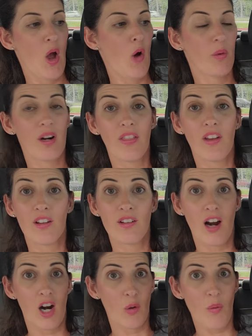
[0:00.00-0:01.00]
we're a little
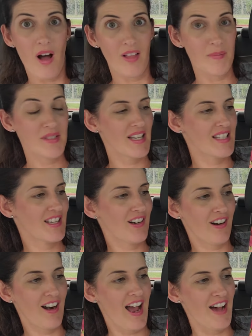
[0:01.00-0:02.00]
narwhal obsessed in
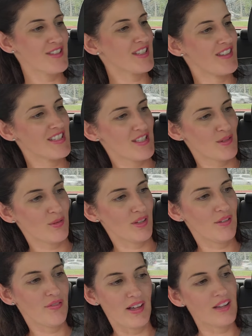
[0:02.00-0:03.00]
our house, and this is a
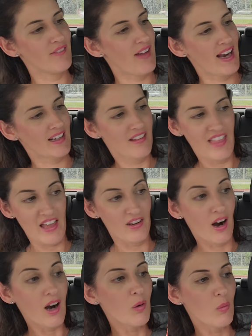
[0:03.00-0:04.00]
really fun fact that
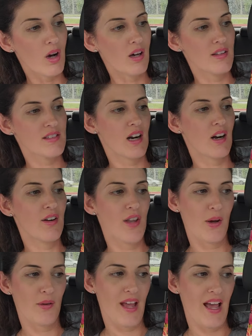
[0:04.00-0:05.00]
narwhals are
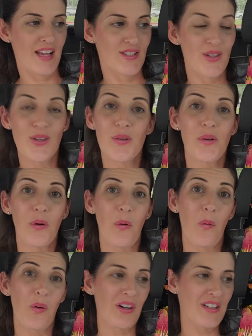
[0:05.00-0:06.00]
known as
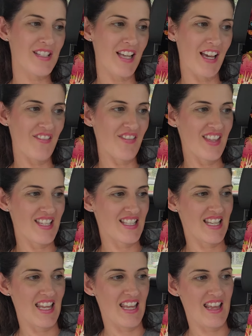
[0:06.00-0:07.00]
unicorns of the
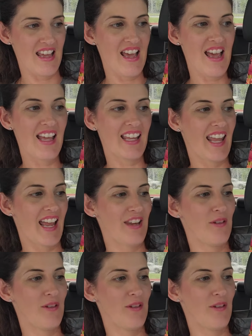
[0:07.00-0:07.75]
sea. Can you